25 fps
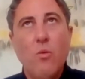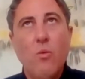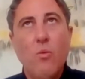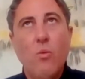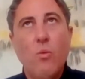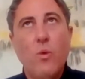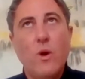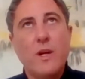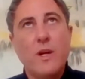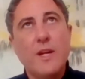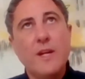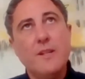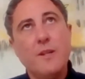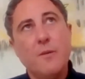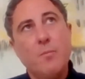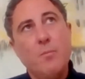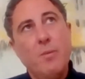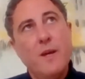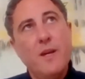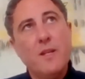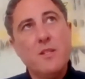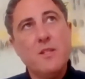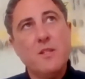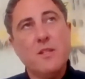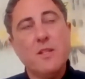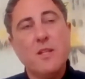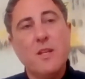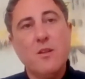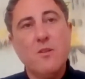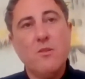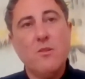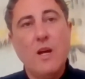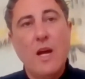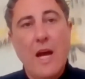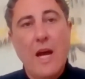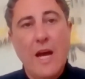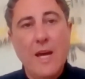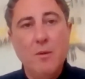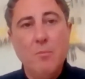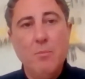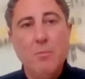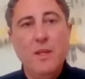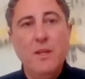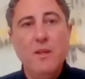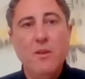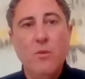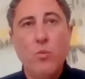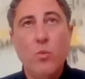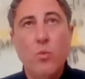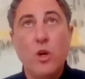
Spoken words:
What kind of person can I be?